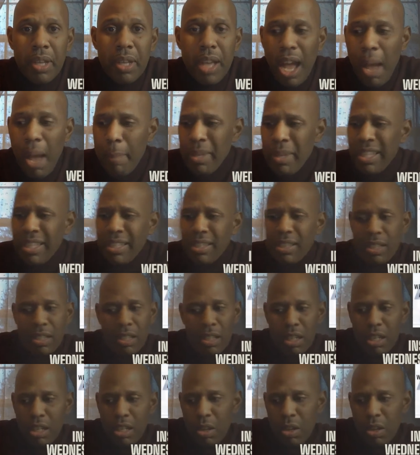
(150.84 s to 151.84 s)
I mean,
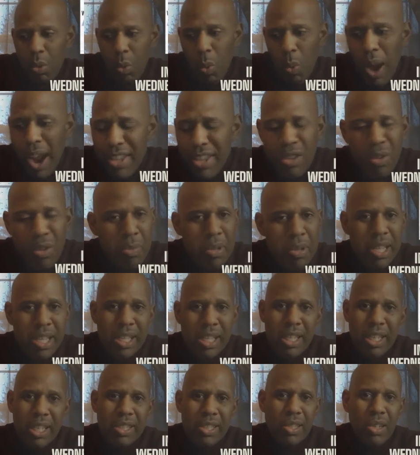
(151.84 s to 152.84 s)
why are you
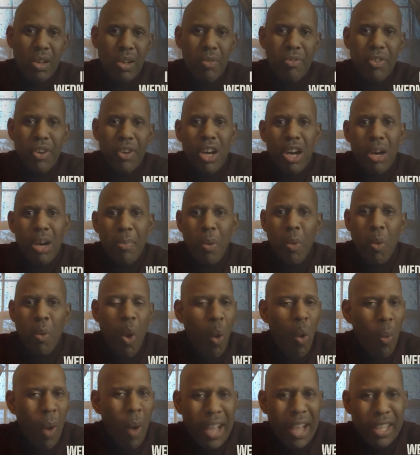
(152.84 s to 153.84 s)
beating yourself up? Or
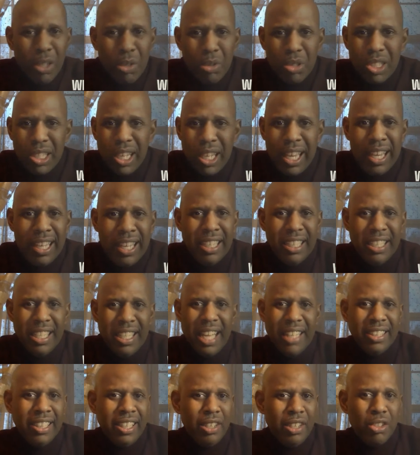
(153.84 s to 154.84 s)
why are you saying
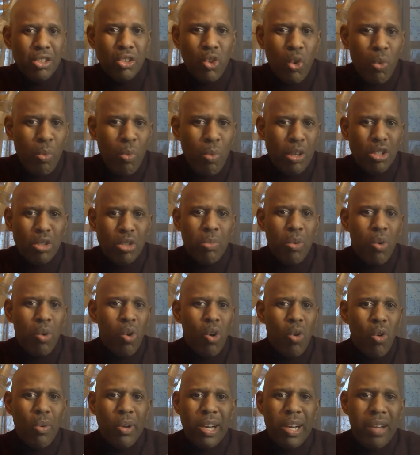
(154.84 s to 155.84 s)
that there's so much more
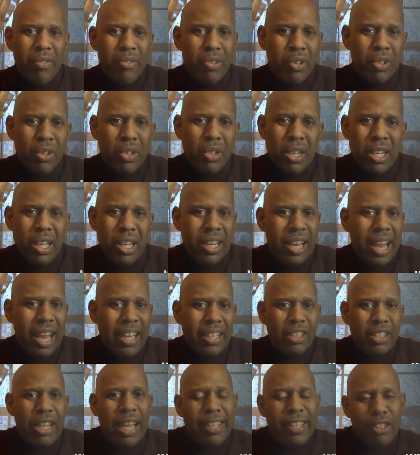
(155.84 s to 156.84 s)
or whatever?
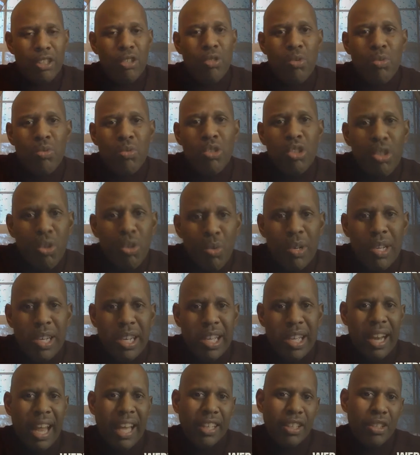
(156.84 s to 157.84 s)
Like you doing
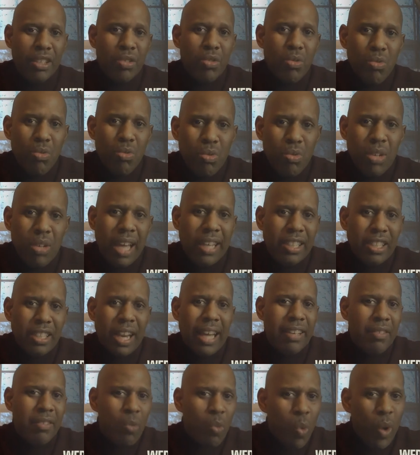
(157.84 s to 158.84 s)
it, like you,
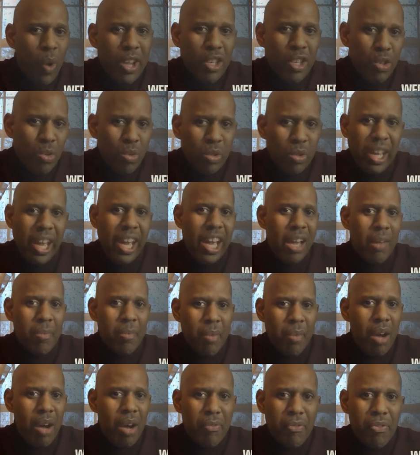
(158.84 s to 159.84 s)
like where you came
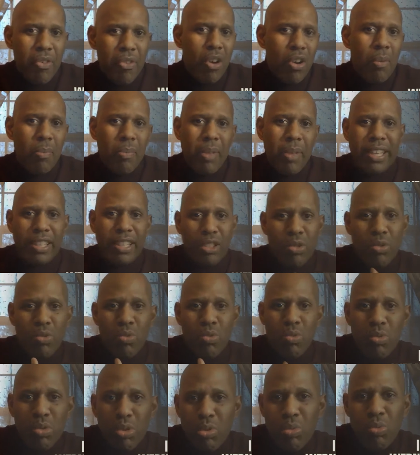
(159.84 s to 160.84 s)
up from, like
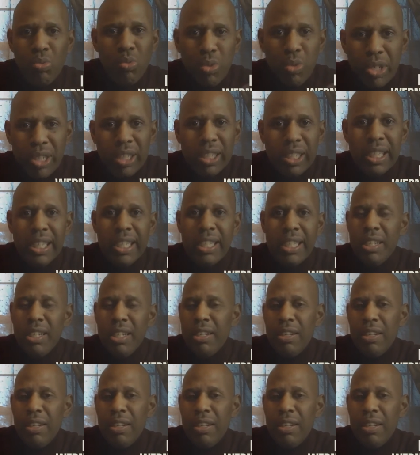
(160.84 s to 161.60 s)
you really,